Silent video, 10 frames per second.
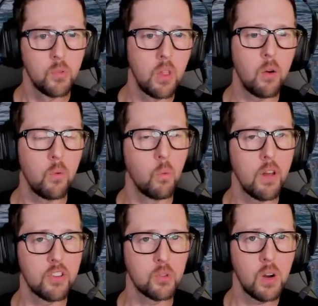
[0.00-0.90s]
Now,
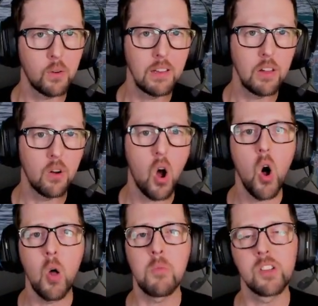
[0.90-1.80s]
while this quick reload
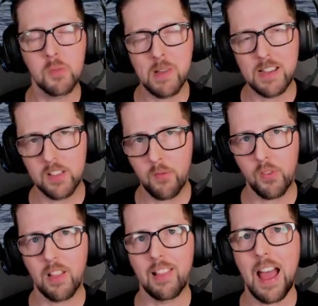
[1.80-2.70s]
almost makes up
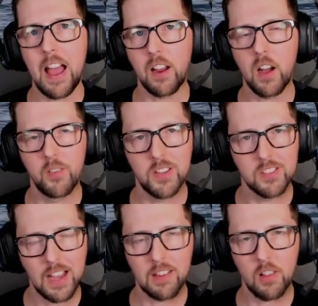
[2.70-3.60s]
for the lack of a
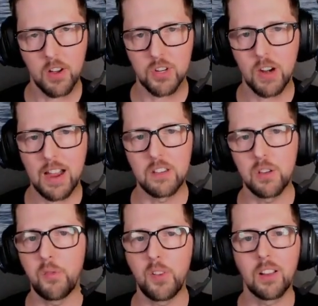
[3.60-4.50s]
second launcher, I
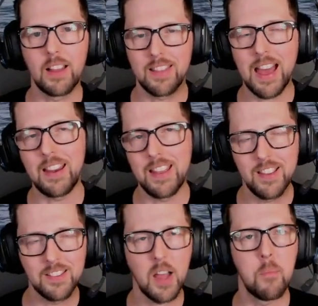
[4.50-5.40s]
do feel like that
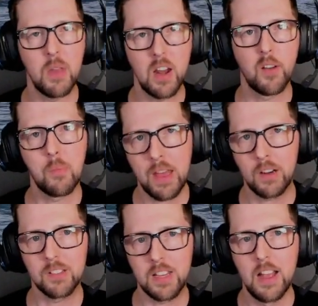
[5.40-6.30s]
is a bit of a
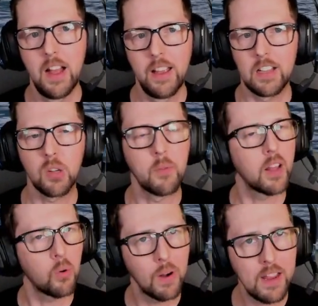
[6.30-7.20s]
penalty. And so I'm
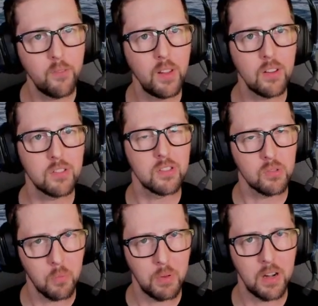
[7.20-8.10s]
going to rate Velos's
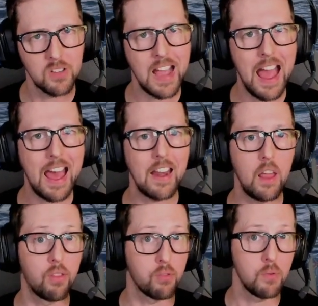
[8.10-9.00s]
torpedoes at
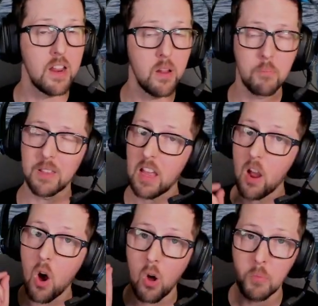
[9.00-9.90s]
a 3, but
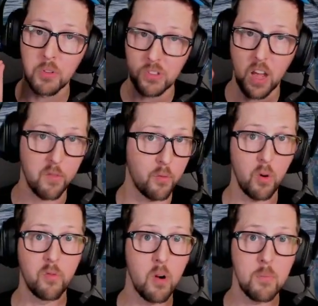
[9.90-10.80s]
they almost got a
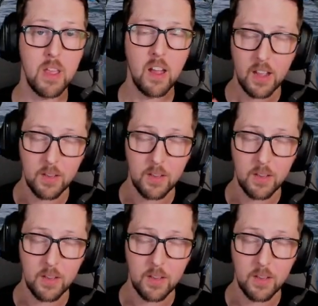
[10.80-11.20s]
4 from me.